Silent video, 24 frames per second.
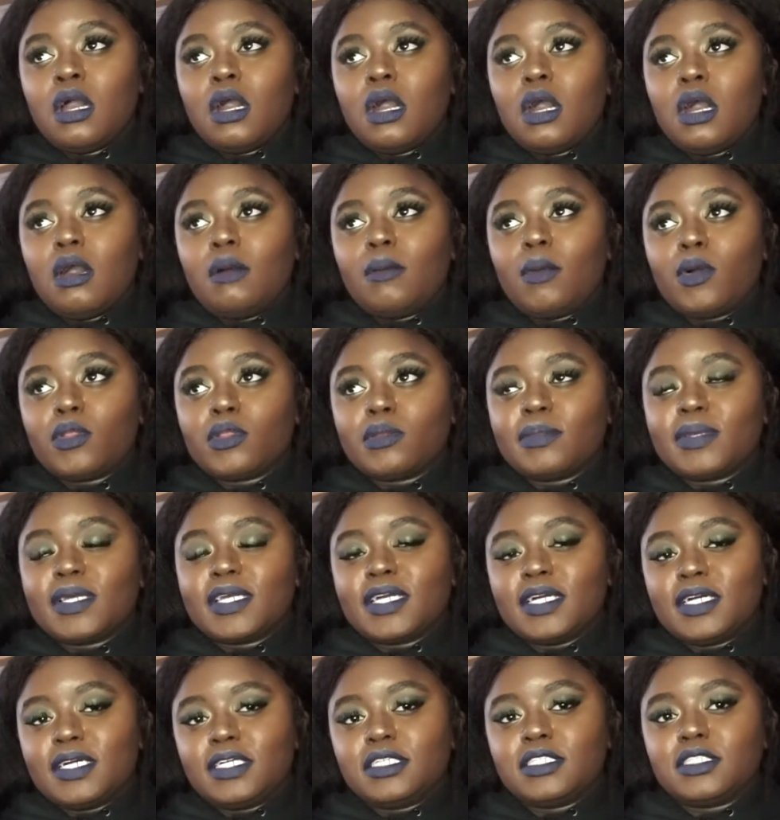only
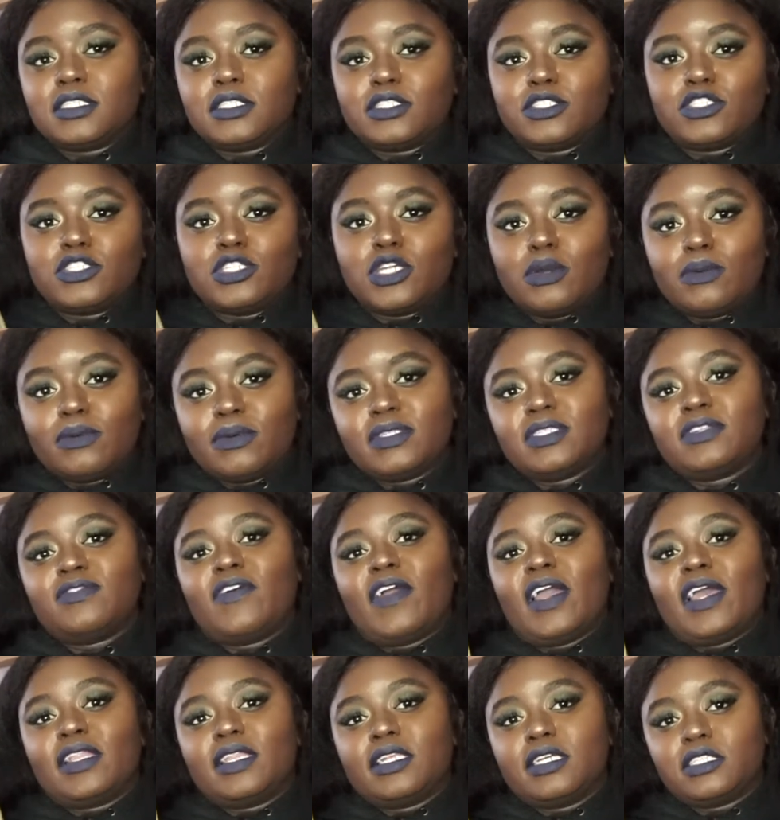because the snow is
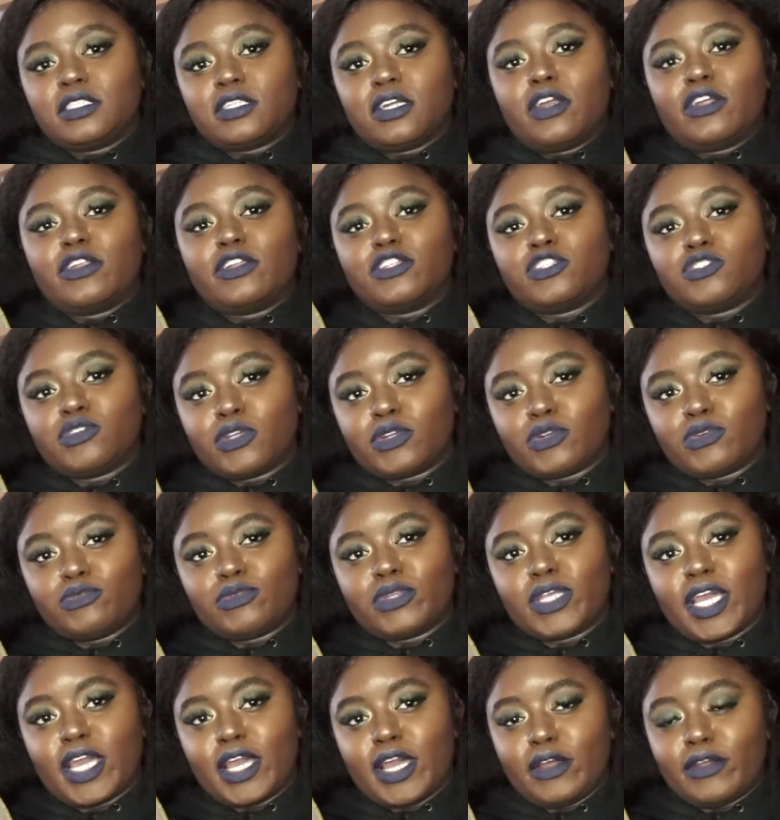finally starting to trickle
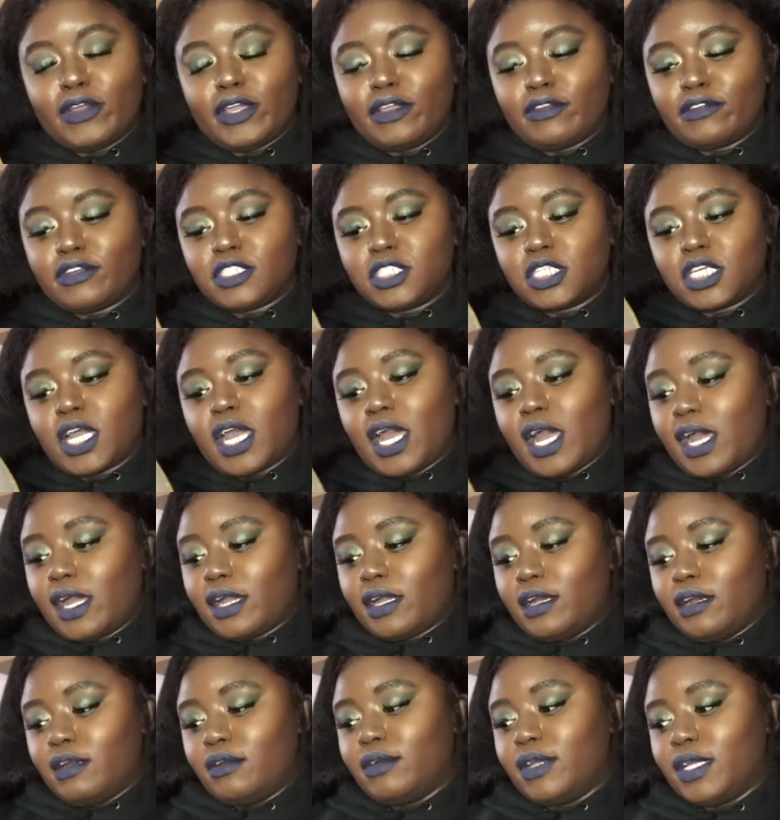down here in
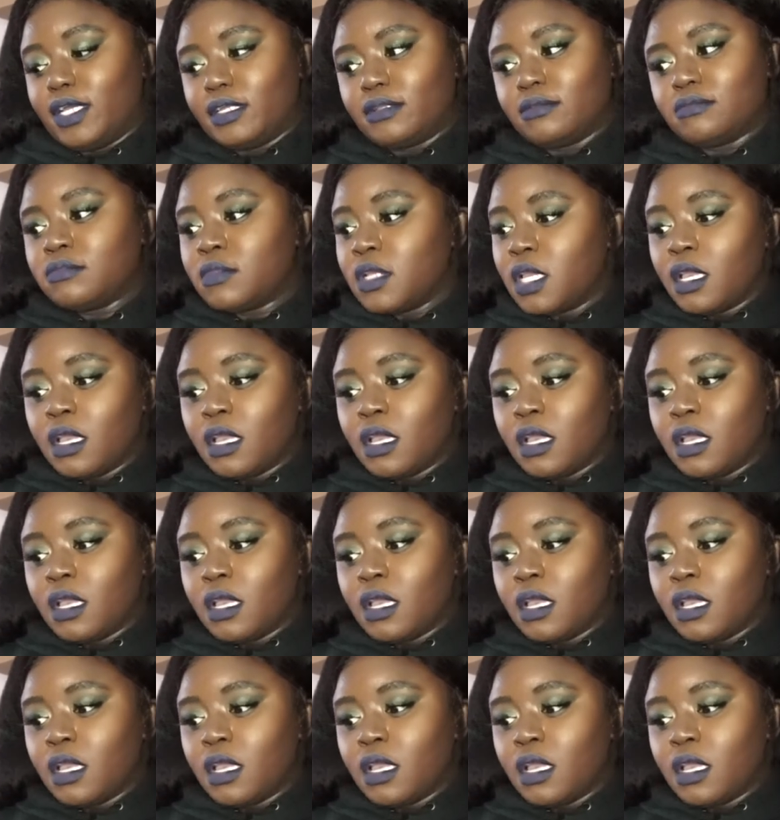Chicago, and